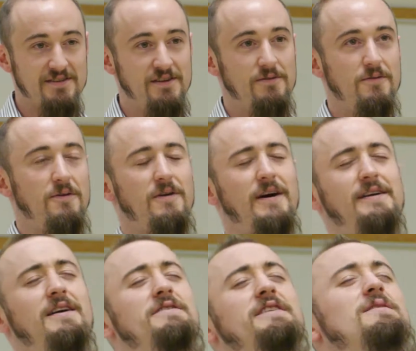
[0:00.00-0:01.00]
Well, I
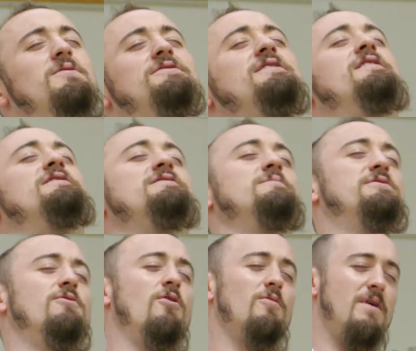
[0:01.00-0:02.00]
can't think about tennis. I'm too
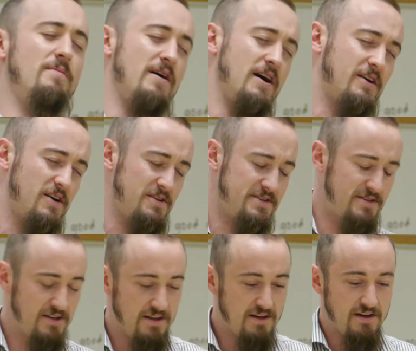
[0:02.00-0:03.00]
old. My back hurts.
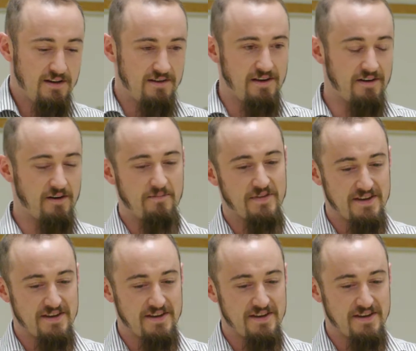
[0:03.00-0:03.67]
I don't know.